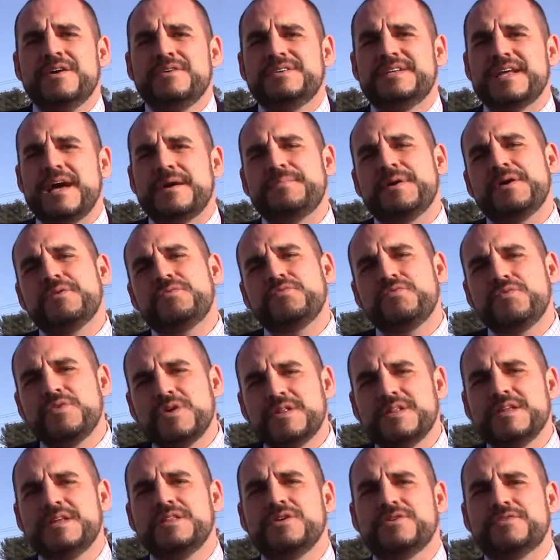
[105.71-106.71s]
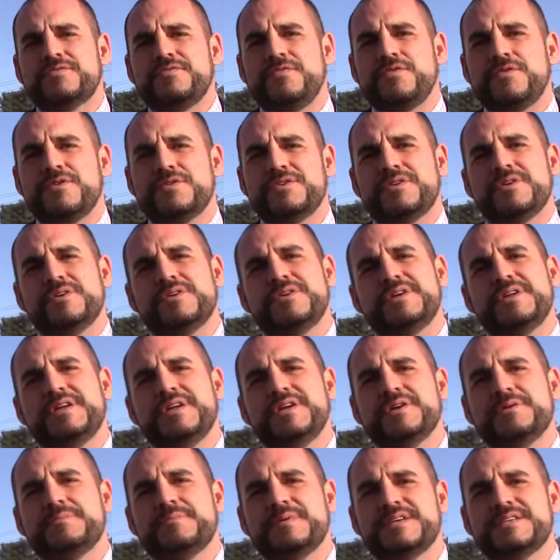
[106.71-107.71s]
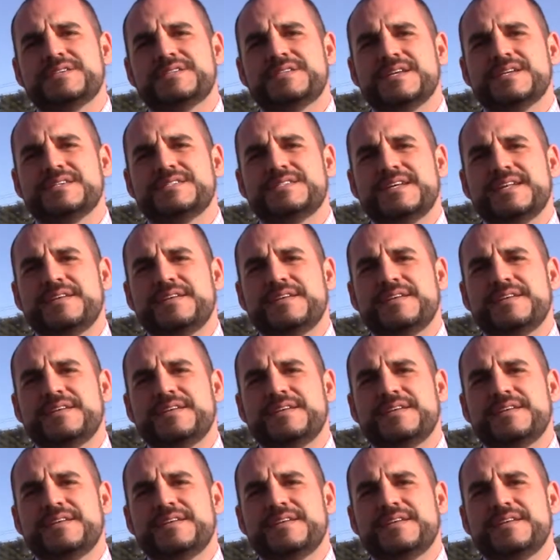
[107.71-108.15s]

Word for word: Deb, I really look forward to earning your business.